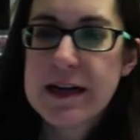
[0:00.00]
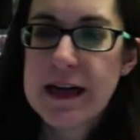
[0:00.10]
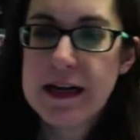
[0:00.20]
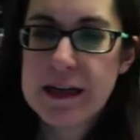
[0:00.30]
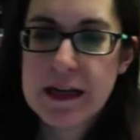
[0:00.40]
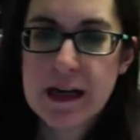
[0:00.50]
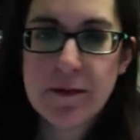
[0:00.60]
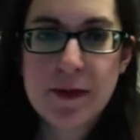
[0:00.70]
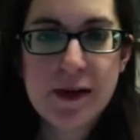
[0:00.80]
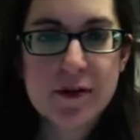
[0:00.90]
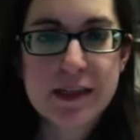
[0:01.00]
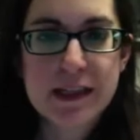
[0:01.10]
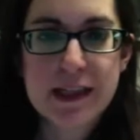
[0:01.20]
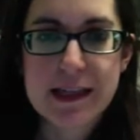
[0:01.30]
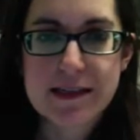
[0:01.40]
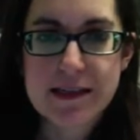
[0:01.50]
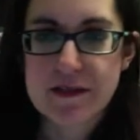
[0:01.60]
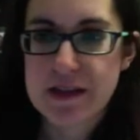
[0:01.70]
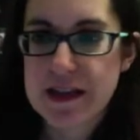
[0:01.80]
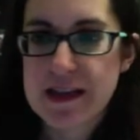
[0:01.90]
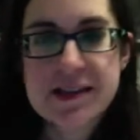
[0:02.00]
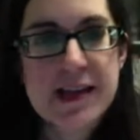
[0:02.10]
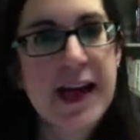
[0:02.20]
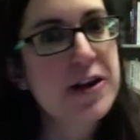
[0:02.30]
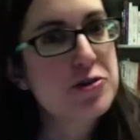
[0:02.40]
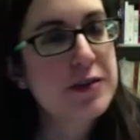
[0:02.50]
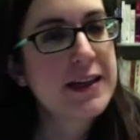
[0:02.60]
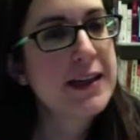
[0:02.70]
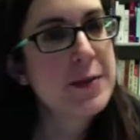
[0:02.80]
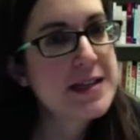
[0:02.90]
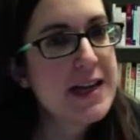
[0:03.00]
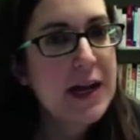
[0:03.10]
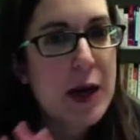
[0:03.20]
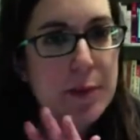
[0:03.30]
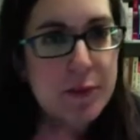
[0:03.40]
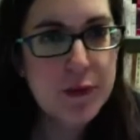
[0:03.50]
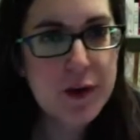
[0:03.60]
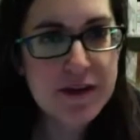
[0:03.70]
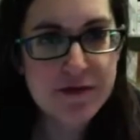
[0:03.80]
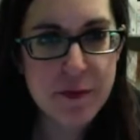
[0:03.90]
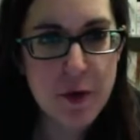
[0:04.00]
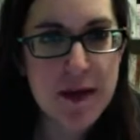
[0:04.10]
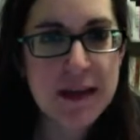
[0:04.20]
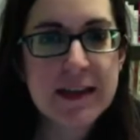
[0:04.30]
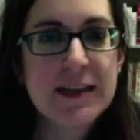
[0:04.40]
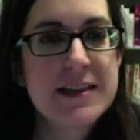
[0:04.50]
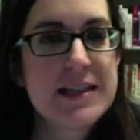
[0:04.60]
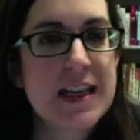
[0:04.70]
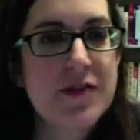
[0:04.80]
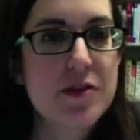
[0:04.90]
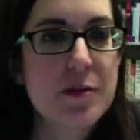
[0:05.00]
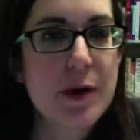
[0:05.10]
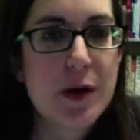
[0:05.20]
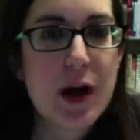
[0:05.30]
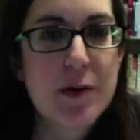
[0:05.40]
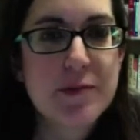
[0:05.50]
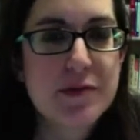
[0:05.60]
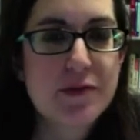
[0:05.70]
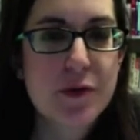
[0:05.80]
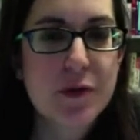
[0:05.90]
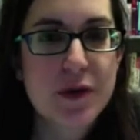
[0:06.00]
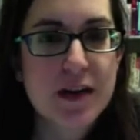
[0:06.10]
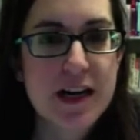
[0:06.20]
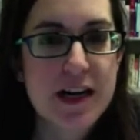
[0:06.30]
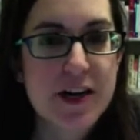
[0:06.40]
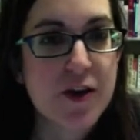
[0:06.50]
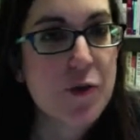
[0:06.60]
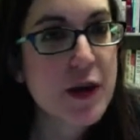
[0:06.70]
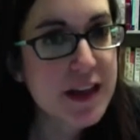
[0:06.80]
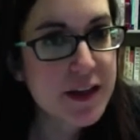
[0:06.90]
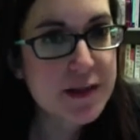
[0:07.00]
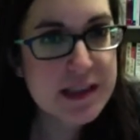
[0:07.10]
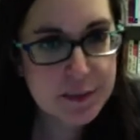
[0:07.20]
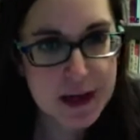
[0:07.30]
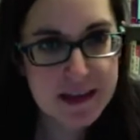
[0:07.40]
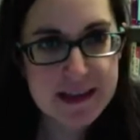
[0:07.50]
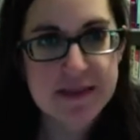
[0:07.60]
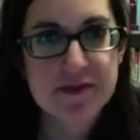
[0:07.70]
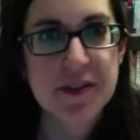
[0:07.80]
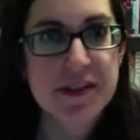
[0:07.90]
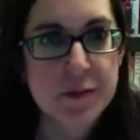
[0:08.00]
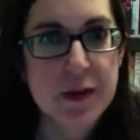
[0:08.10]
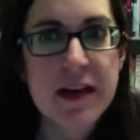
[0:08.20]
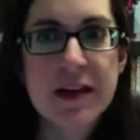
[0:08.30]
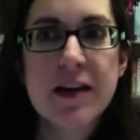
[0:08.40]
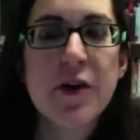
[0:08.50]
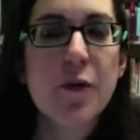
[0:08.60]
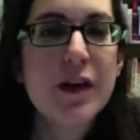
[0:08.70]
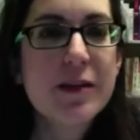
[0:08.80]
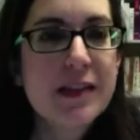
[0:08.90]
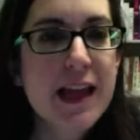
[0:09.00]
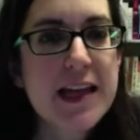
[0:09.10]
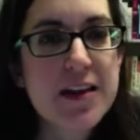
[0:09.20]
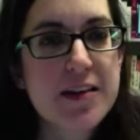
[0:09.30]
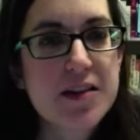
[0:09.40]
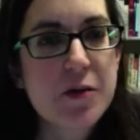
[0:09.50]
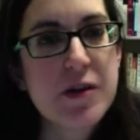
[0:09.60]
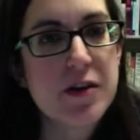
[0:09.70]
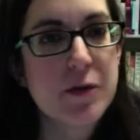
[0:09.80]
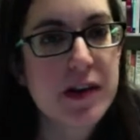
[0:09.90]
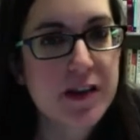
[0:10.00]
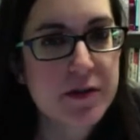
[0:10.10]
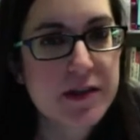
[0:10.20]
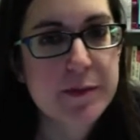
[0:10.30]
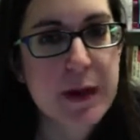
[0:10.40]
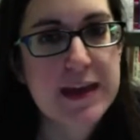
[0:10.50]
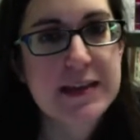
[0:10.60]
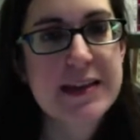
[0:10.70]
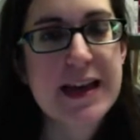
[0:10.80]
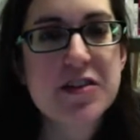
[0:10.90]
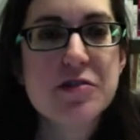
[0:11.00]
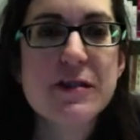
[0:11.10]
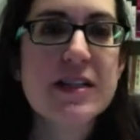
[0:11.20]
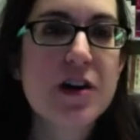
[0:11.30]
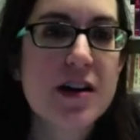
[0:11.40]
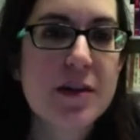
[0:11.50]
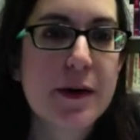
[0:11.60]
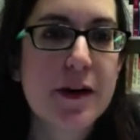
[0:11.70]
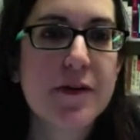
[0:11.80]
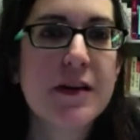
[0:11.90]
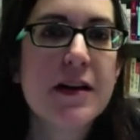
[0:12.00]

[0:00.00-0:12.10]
I went over the list of these. Actually, let me take a brief moment to give you the prompt for your weekly response for this week. What I would like you to do in your weekly response is actually talk about